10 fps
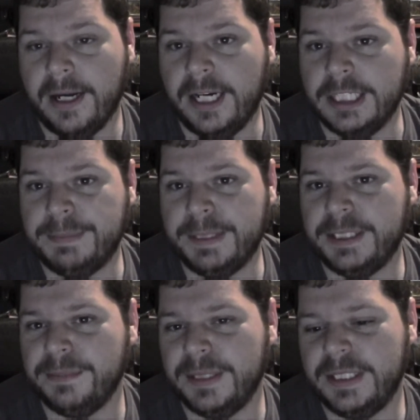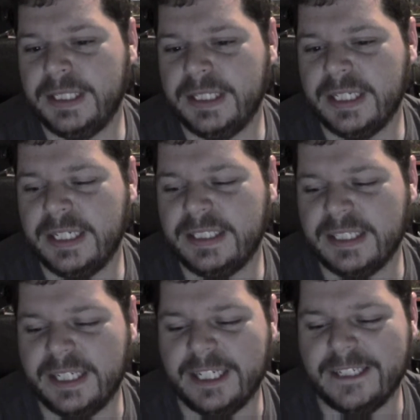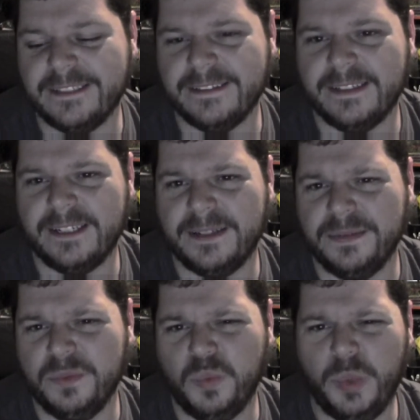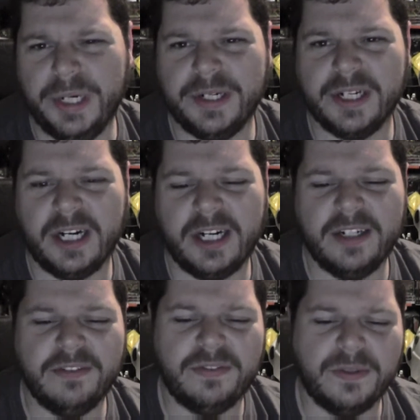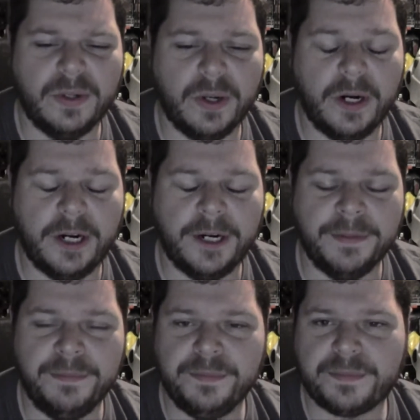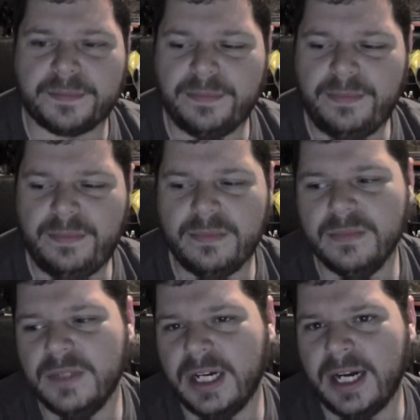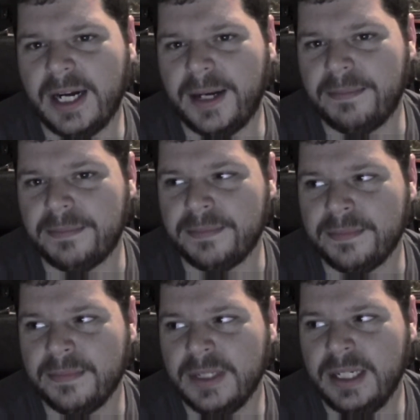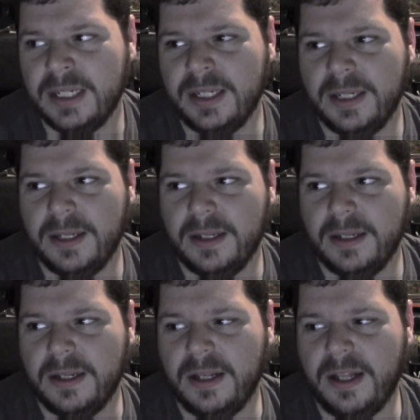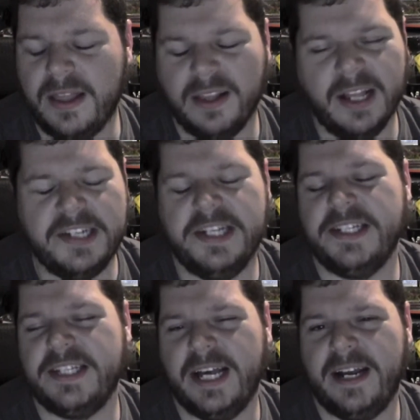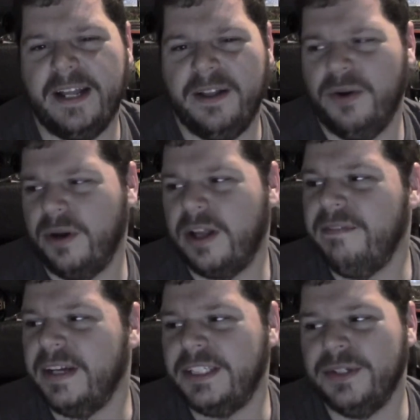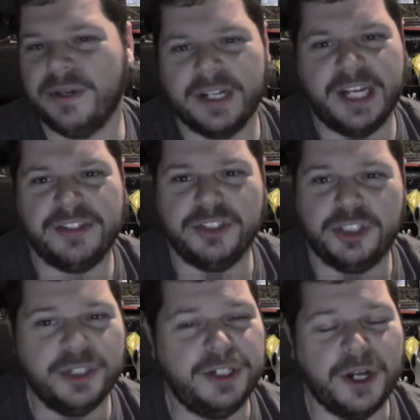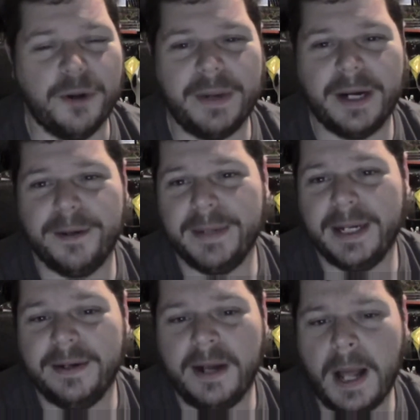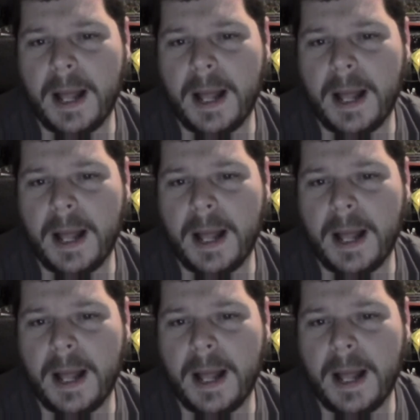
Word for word: uh, special merchandise and a weird con for um, lessons that a convention organizer should know better about.